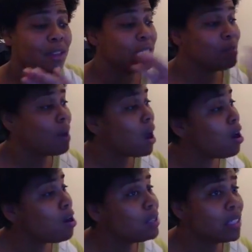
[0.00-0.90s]

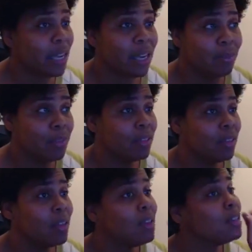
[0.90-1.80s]
small steps
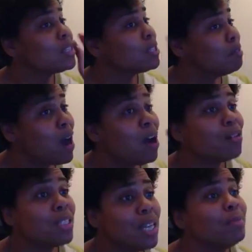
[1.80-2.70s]

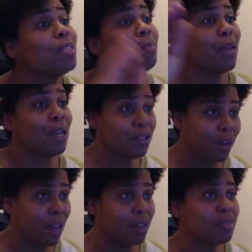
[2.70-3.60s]
to big
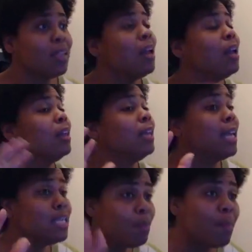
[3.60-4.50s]
dreams.
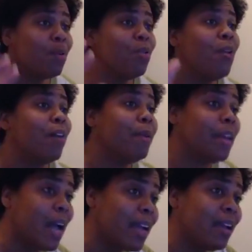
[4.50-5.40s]
These people who have
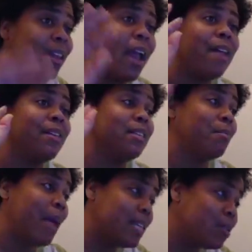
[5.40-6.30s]
been out here that have these
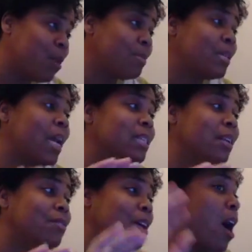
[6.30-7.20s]
amazing websites that
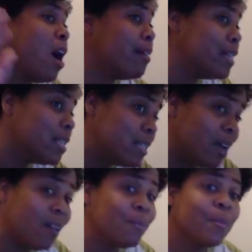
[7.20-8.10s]
have done all this
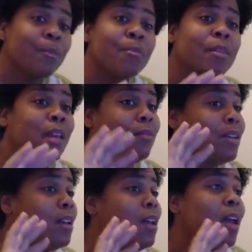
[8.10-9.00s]
stuff, that have
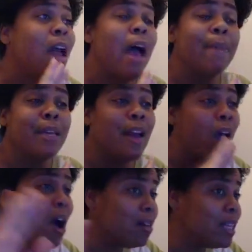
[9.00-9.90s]
done, I mean,
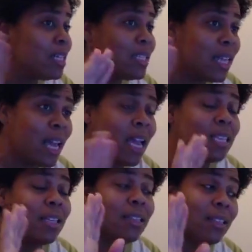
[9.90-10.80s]
all these
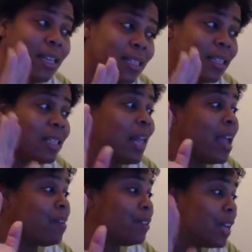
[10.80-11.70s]
things, listen,
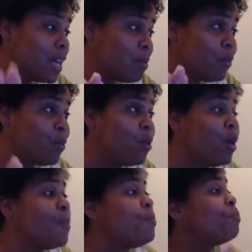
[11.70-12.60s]
they have done it
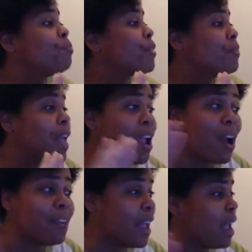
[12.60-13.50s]
before. They
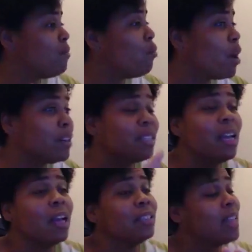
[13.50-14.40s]
have worked,
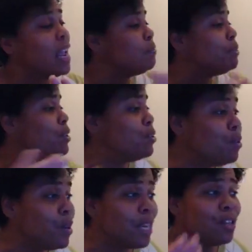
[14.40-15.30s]
look, they have been
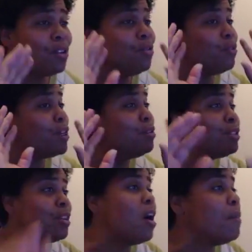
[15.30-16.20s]
doing it. When you
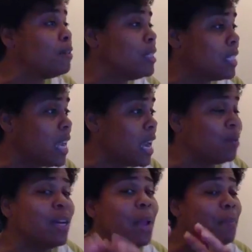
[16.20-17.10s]
saw them on the scene,
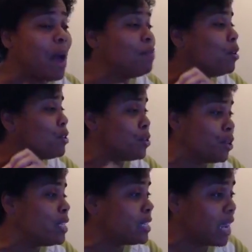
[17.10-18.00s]
when they popped on
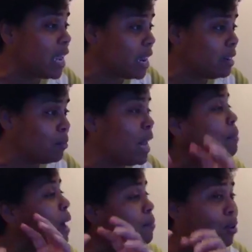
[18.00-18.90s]
your scene, when they
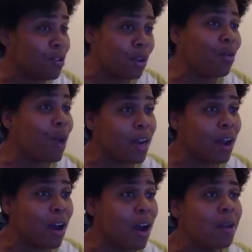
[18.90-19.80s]
popped on your
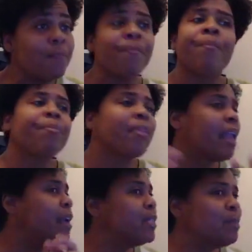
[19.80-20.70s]
radar,
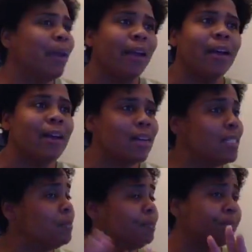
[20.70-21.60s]
it was because